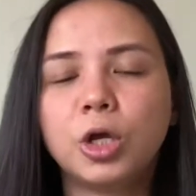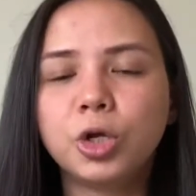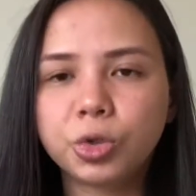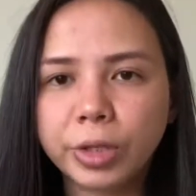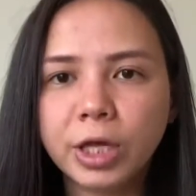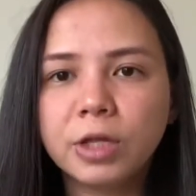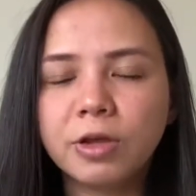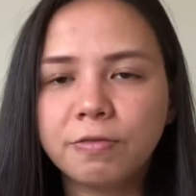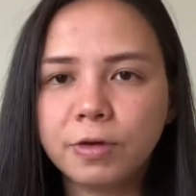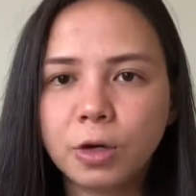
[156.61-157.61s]
Usually
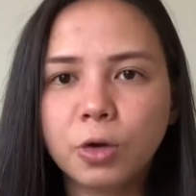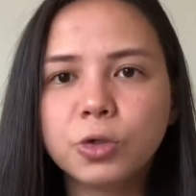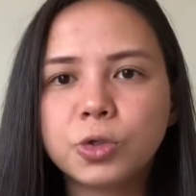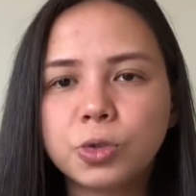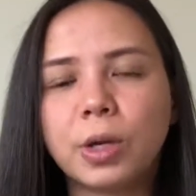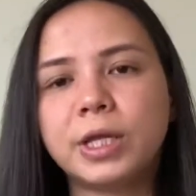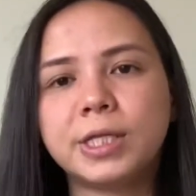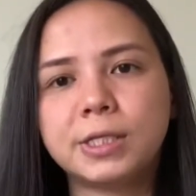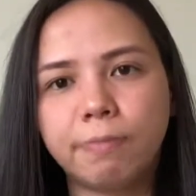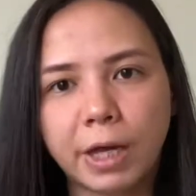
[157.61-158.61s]
if you go to an
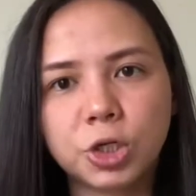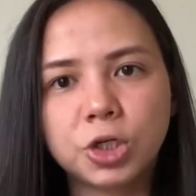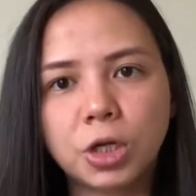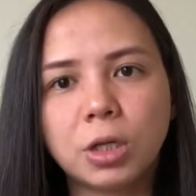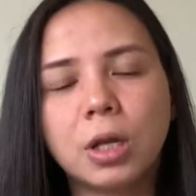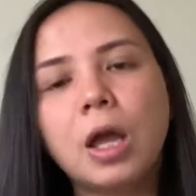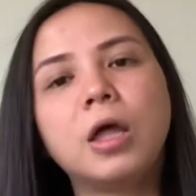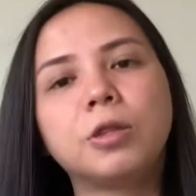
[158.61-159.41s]
inspection,